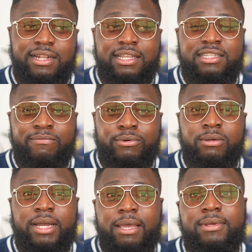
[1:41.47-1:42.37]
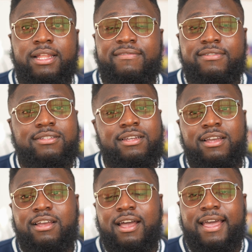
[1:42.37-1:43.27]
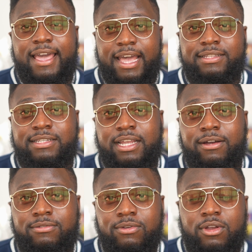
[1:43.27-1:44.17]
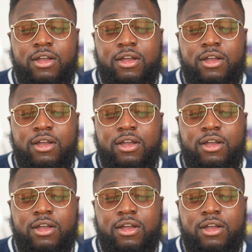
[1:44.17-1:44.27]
lens I put on my M11, hands down.